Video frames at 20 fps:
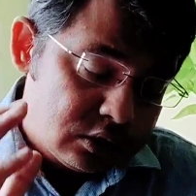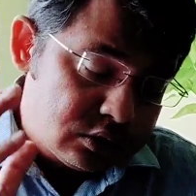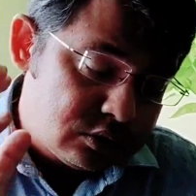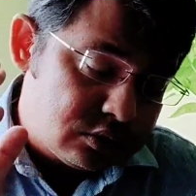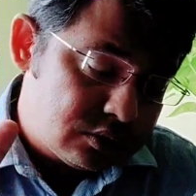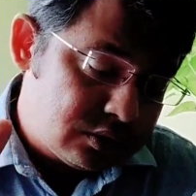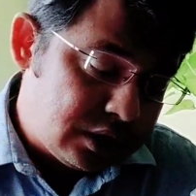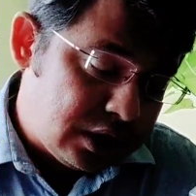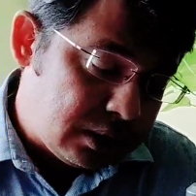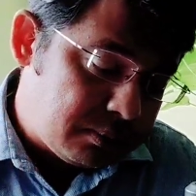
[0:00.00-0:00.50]

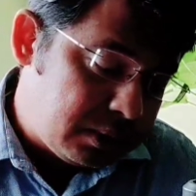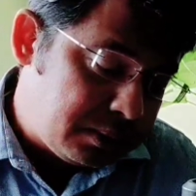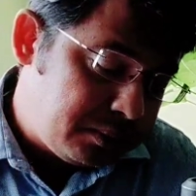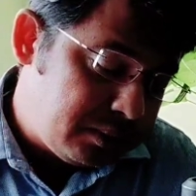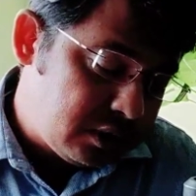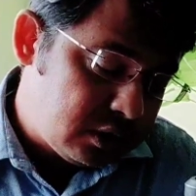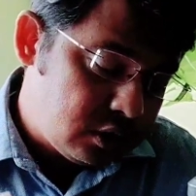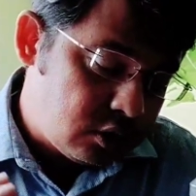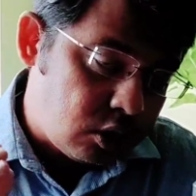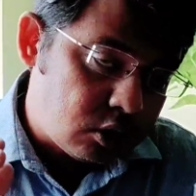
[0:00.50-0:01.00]
So there may
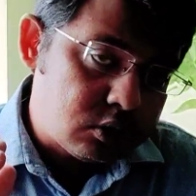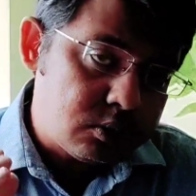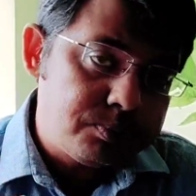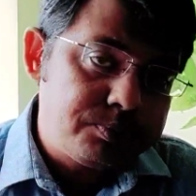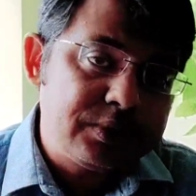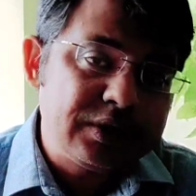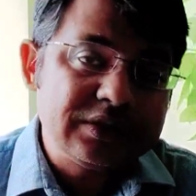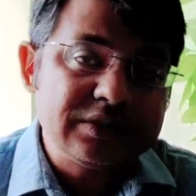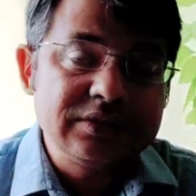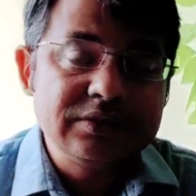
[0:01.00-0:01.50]
be a lot
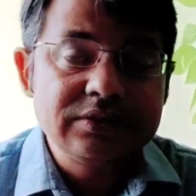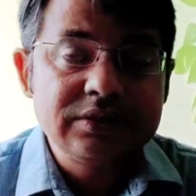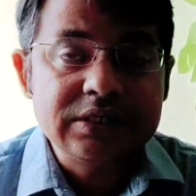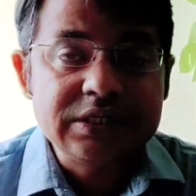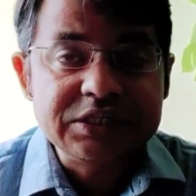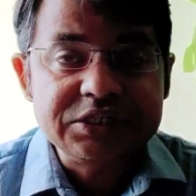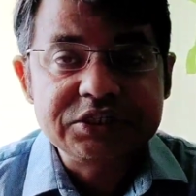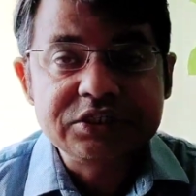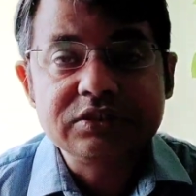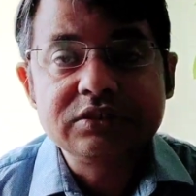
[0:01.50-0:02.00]
of
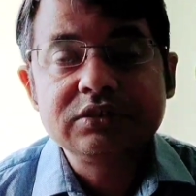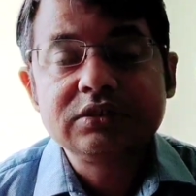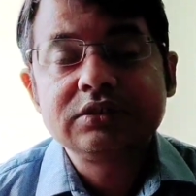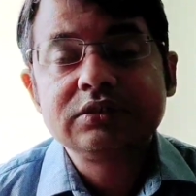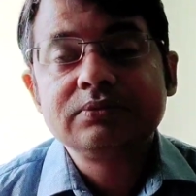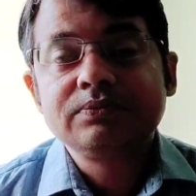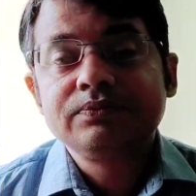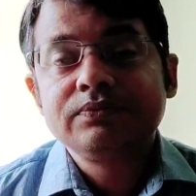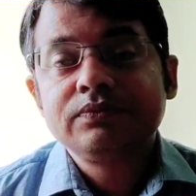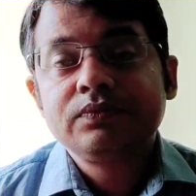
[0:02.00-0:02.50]

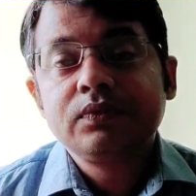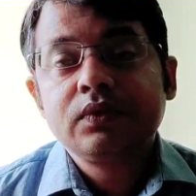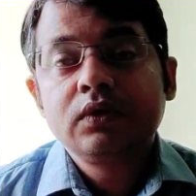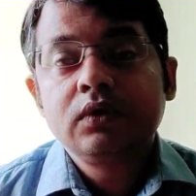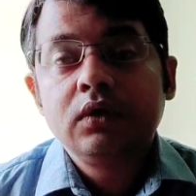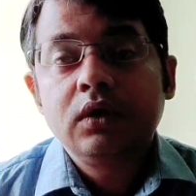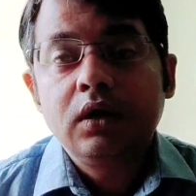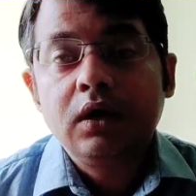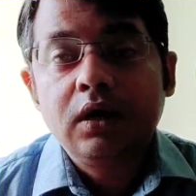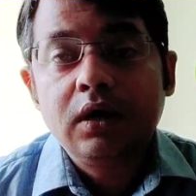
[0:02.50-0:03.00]
presentations
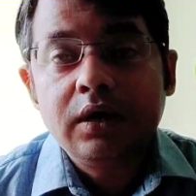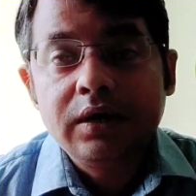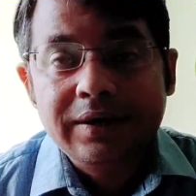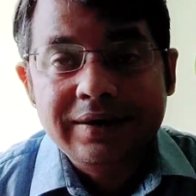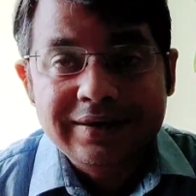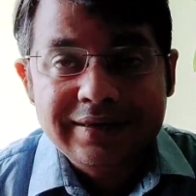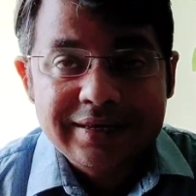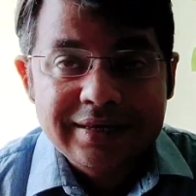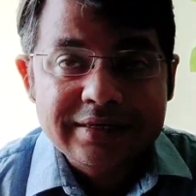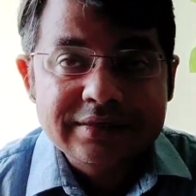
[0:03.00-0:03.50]

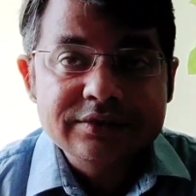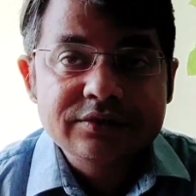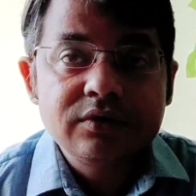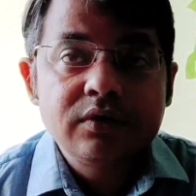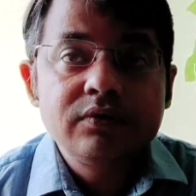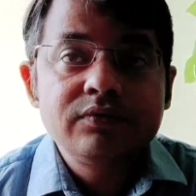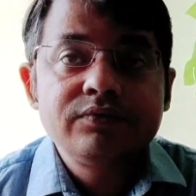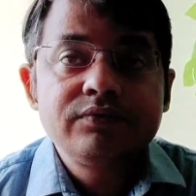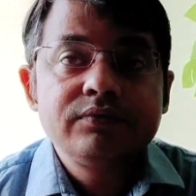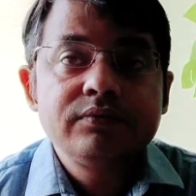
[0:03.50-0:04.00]
in case
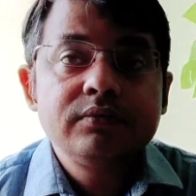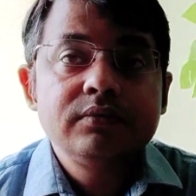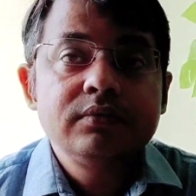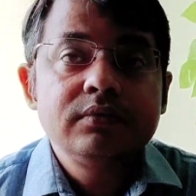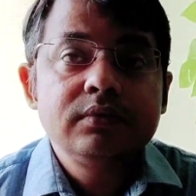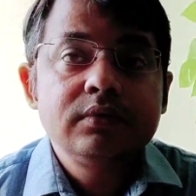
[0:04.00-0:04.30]
of